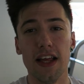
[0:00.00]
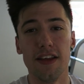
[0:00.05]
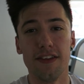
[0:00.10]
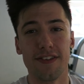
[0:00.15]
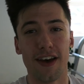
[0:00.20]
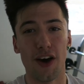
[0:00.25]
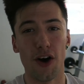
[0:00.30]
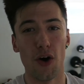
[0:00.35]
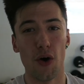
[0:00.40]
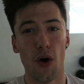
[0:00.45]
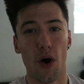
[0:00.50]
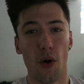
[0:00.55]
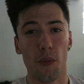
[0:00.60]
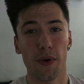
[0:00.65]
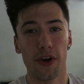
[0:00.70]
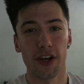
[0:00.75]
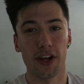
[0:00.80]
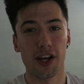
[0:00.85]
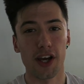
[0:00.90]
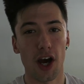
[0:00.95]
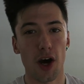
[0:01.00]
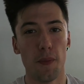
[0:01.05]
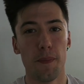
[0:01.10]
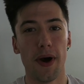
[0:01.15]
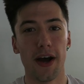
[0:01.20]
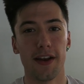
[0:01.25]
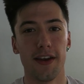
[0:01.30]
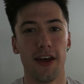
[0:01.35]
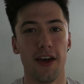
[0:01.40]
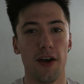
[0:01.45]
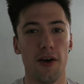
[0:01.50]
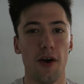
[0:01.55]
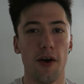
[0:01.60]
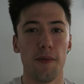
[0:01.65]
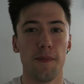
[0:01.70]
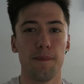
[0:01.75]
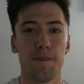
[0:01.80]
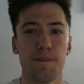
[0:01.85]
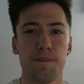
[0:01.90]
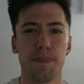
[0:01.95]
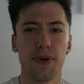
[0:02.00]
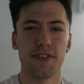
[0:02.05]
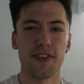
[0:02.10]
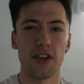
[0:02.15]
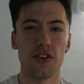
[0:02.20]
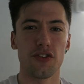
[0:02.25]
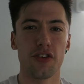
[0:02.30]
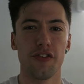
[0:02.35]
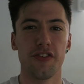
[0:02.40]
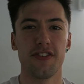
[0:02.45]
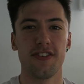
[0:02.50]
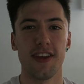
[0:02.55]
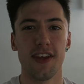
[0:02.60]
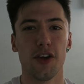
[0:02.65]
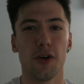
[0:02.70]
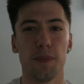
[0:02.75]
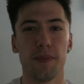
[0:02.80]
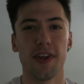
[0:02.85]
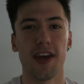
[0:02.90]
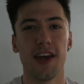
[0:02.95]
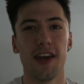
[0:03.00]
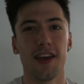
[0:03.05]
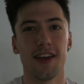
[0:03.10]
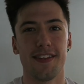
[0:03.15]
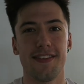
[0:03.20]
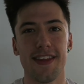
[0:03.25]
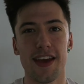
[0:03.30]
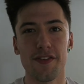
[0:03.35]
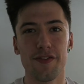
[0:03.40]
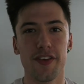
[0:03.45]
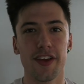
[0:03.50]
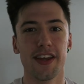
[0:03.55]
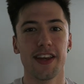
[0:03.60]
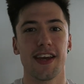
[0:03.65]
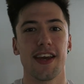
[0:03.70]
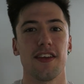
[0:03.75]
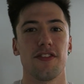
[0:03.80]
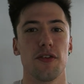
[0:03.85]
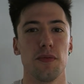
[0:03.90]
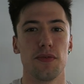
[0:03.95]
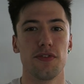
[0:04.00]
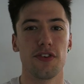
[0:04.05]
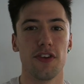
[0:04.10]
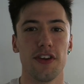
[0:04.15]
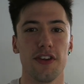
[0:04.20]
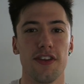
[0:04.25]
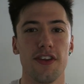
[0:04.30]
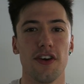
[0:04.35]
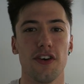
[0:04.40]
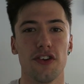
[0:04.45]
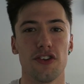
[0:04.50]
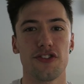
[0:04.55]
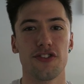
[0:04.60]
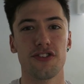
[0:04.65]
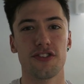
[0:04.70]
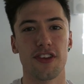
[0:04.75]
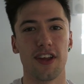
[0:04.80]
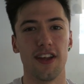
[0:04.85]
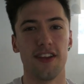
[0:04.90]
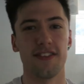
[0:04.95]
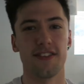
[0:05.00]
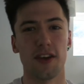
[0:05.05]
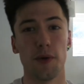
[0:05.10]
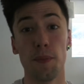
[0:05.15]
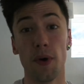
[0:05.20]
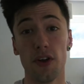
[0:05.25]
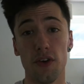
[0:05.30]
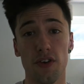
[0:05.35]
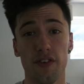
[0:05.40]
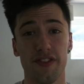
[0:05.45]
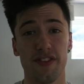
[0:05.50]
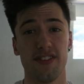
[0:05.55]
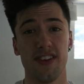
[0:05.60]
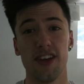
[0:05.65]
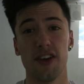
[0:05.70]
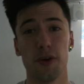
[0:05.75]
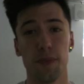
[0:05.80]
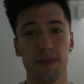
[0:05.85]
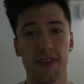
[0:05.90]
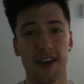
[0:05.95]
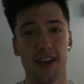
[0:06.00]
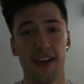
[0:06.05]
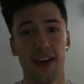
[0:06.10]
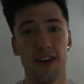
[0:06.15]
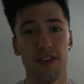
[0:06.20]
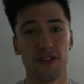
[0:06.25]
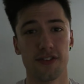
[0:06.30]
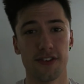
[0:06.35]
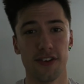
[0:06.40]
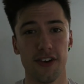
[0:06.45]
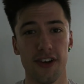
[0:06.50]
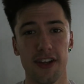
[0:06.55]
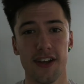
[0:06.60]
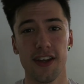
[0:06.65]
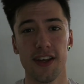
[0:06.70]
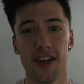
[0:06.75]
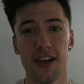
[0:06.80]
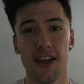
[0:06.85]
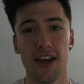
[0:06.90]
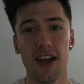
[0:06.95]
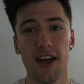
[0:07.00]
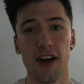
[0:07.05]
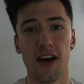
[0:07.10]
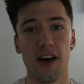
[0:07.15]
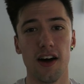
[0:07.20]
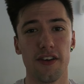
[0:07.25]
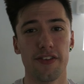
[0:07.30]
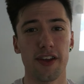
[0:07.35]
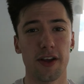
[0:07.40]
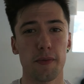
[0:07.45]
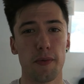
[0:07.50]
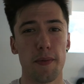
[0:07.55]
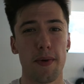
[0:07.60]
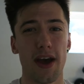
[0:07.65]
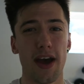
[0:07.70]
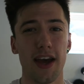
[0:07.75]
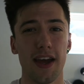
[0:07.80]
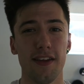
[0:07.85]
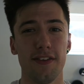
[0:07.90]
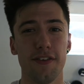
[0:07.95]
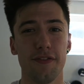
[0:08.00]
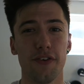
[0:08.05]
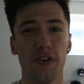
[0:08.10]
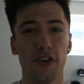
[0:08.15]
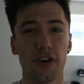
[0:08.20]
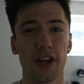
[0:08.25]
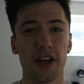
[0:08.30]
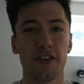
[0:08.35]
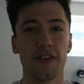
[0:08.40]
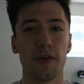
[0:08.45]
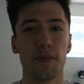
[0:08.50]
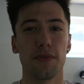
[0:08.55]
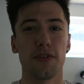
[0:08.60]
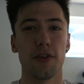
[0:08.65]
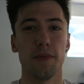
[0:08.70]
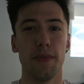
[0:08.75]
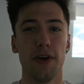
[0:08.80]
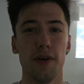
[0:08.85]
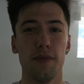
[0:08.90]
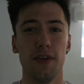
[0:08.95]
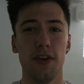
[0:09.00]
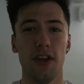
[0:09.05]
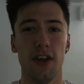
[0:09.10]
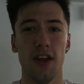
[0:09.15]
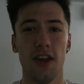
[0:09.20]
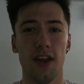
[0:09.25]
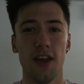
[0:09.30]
So we're gonna go back now. Potential physique update, definitely gonna get some sun on the old skin. So I might do a physique update episode. I think I'm about 84 kilograms at the moment.